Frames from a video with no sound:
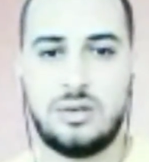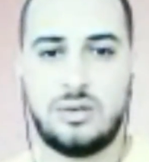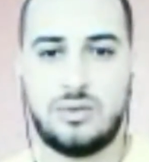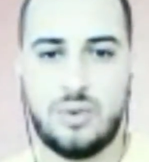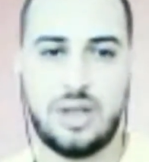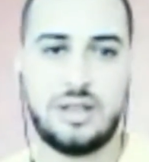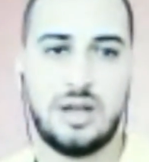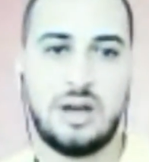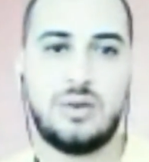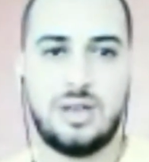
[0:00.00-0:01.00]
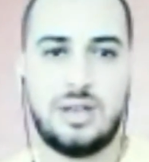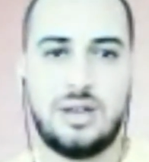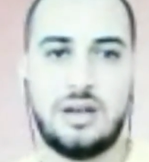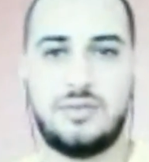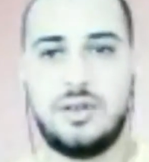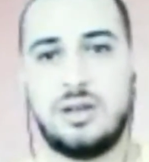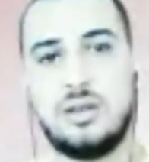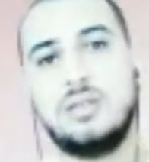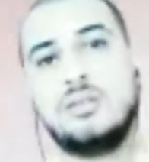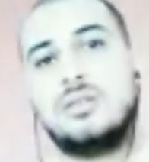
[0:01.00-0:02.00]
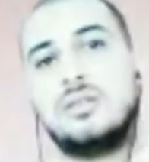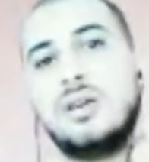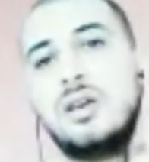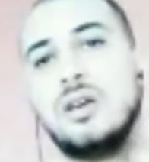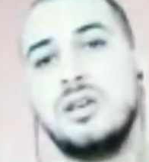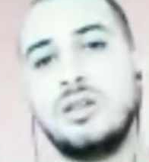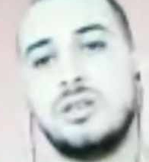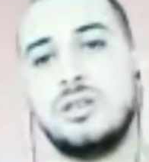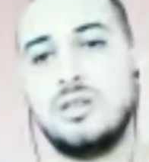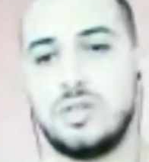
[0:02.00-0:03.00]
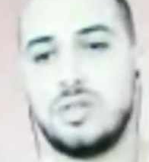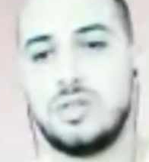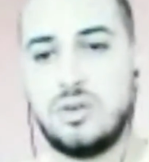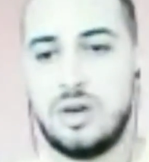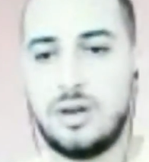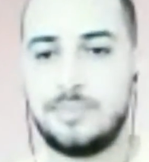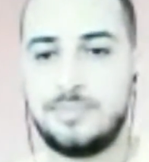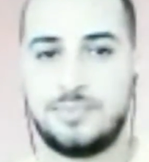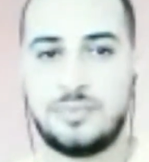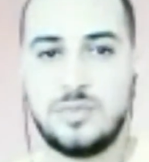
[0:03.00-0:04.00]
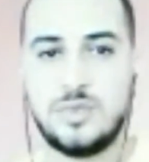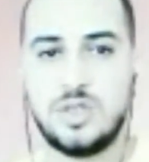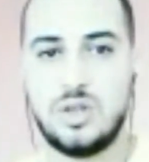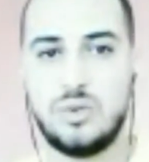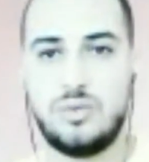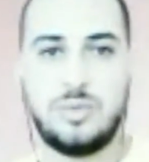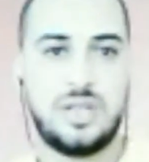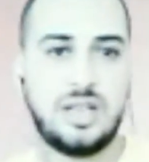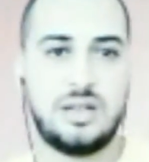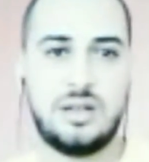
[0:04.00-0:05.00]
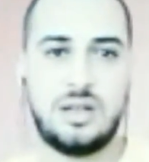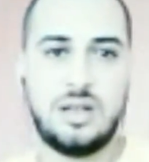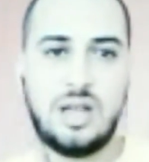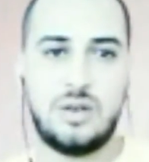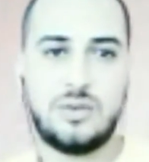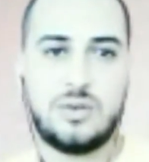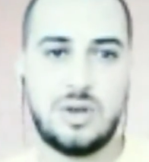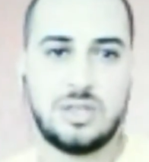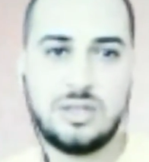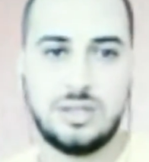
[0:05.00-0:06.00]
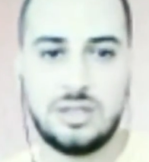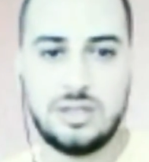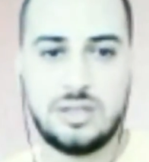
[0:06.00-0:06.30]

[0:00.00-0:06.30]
right now in Africa. So we've been getting a lot of questions